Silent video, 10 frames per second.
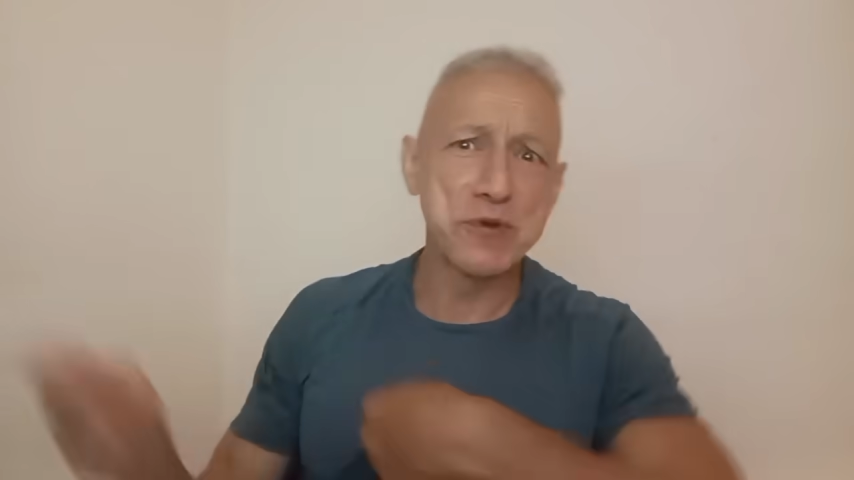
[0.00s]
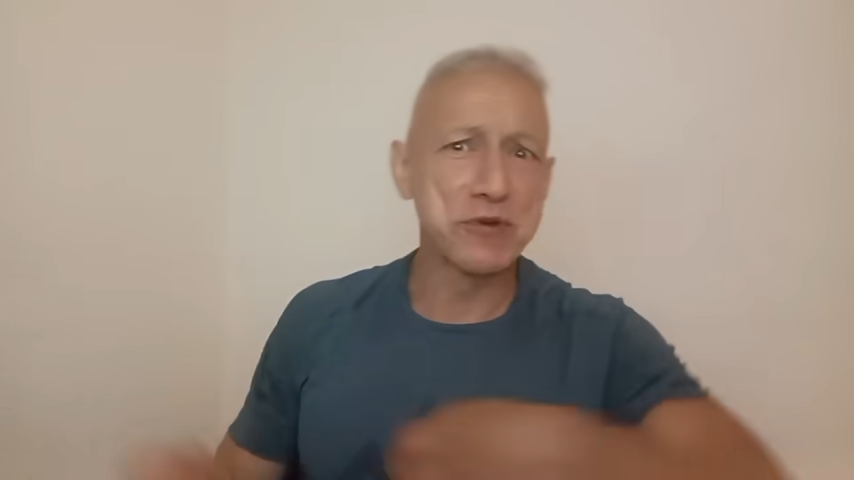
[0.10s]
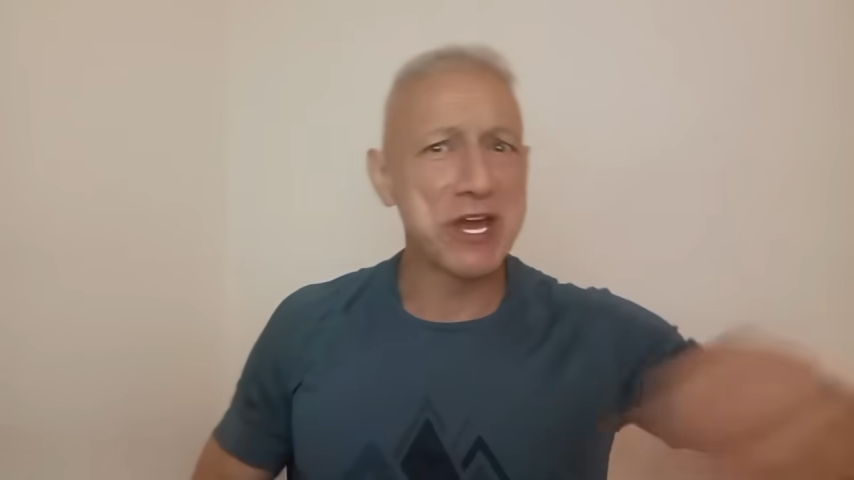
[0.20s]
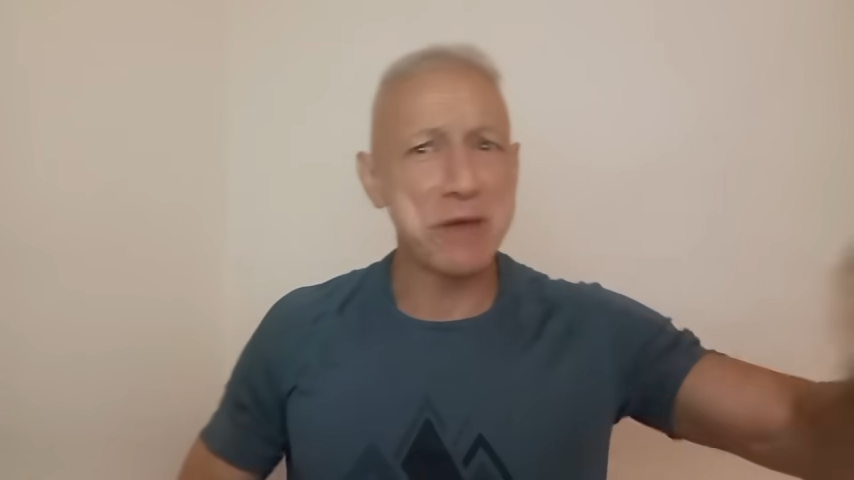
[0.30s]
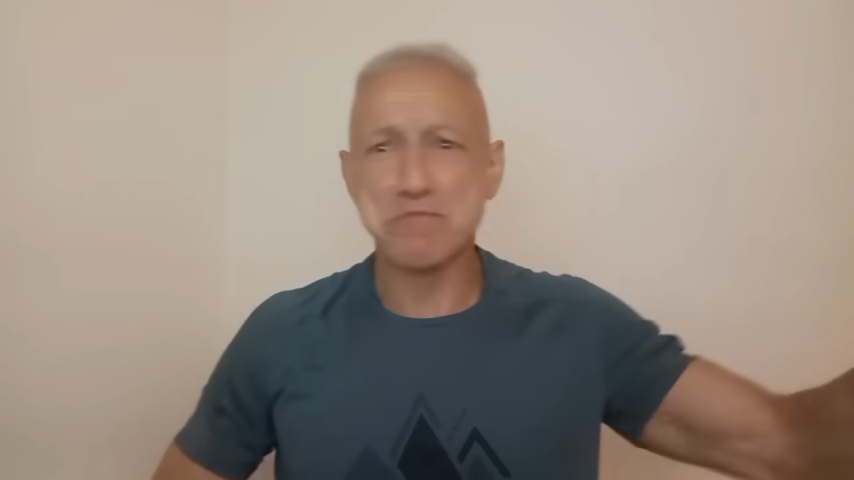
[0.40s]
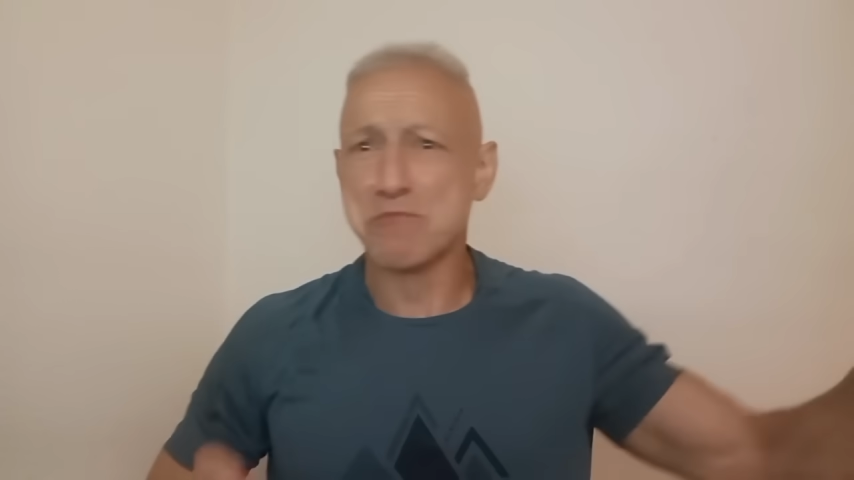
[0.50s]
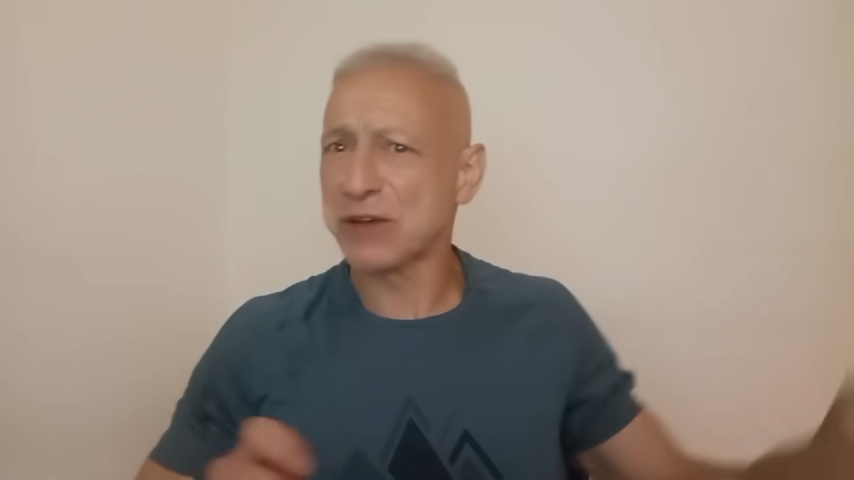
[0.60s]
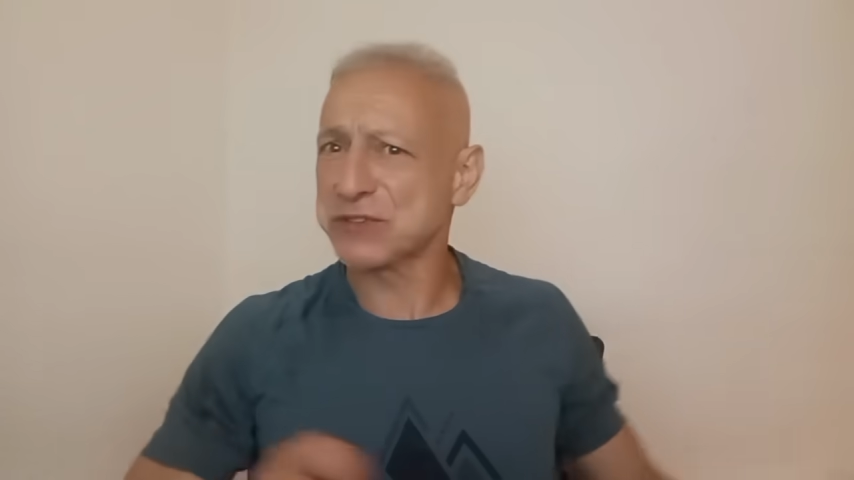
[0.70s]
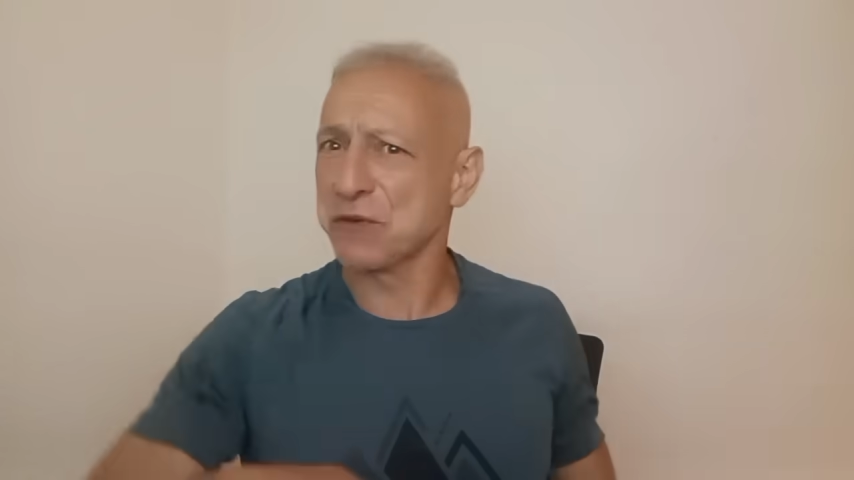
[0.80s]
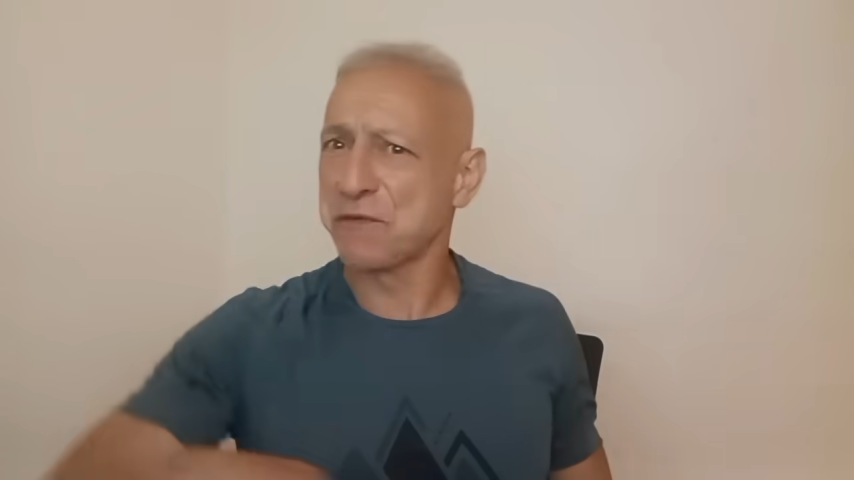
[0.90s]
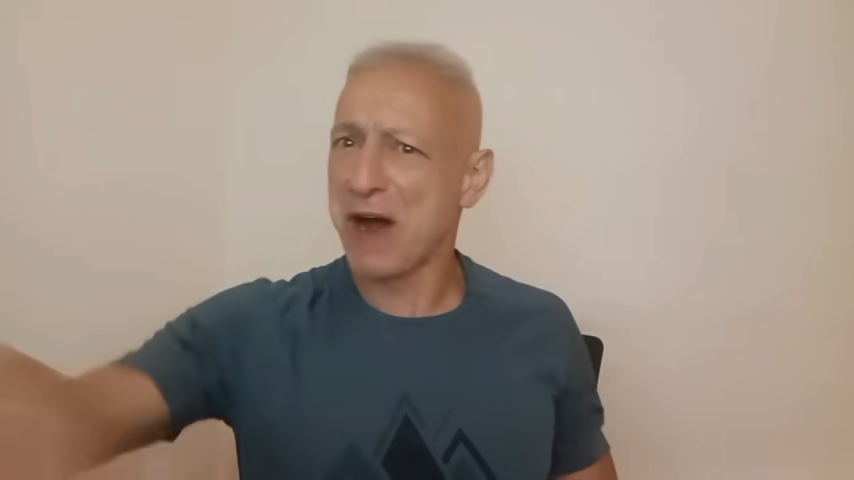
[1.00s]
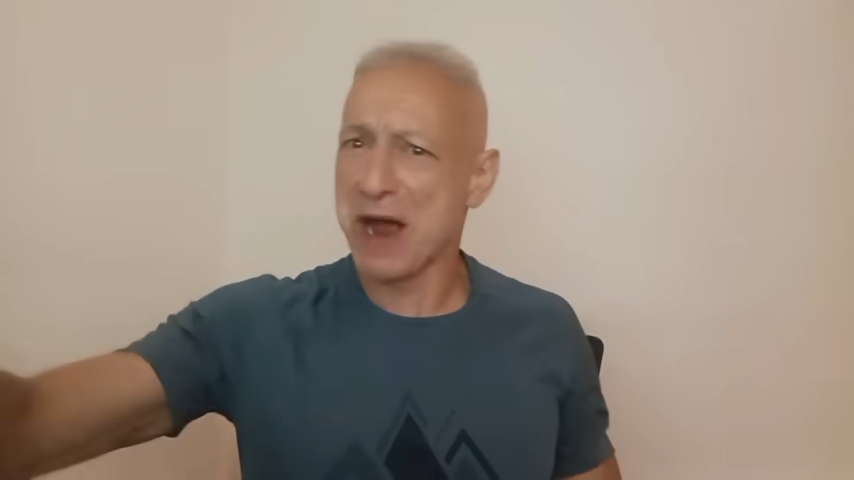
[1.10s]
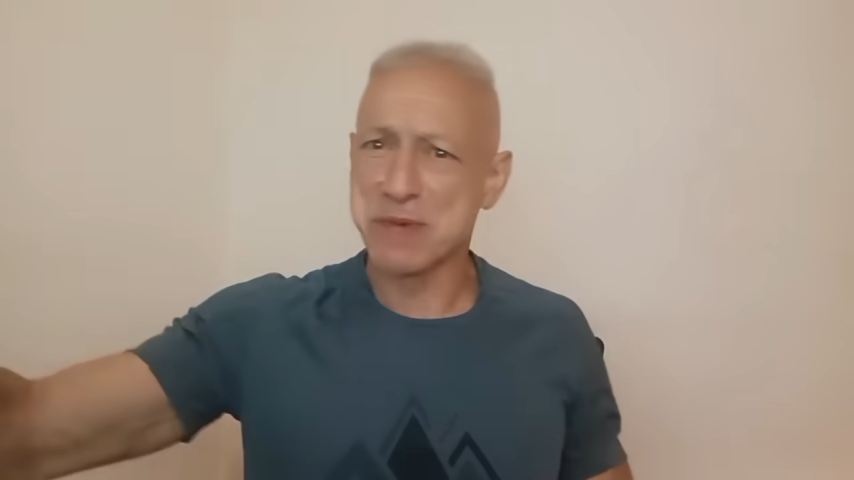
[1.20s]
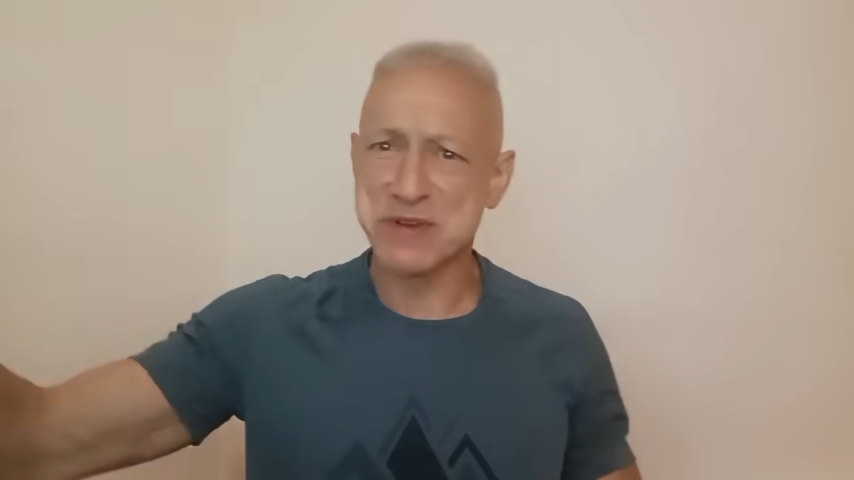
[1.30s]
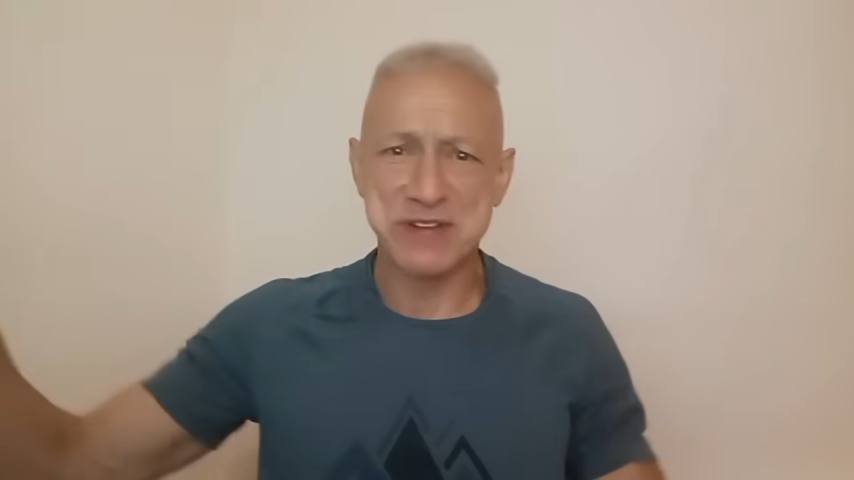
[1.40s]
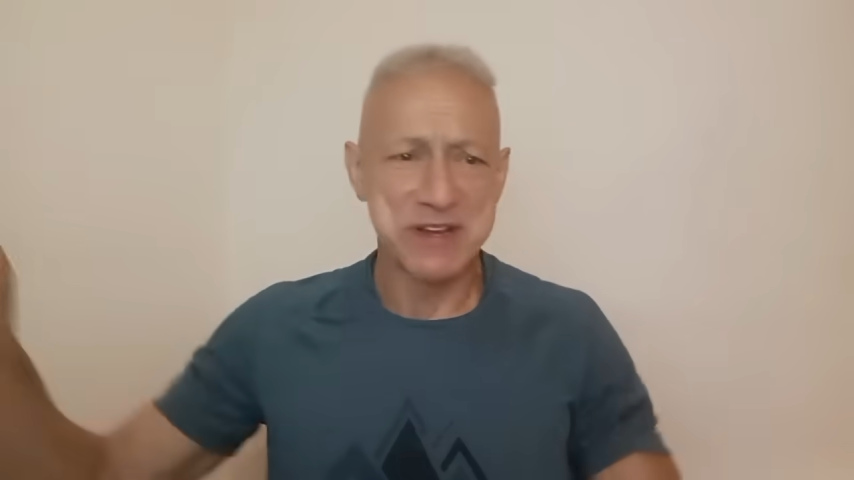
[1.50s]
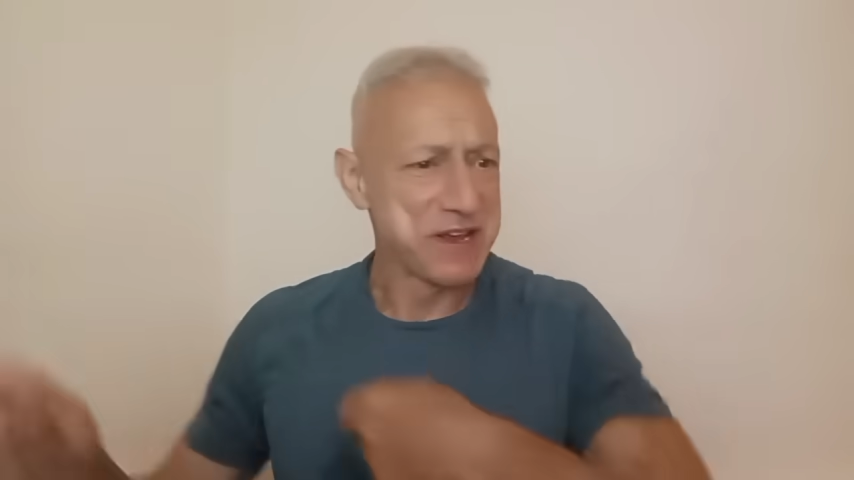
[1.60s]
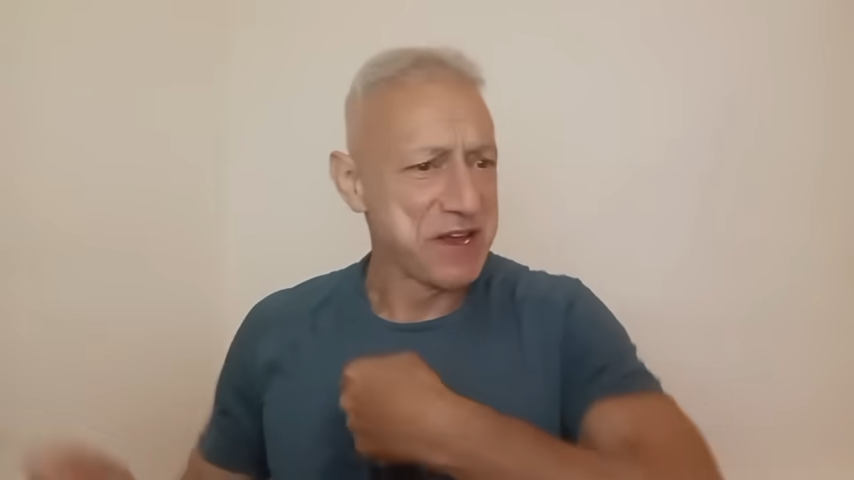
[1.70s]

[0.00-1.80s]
you keep muscle fibers,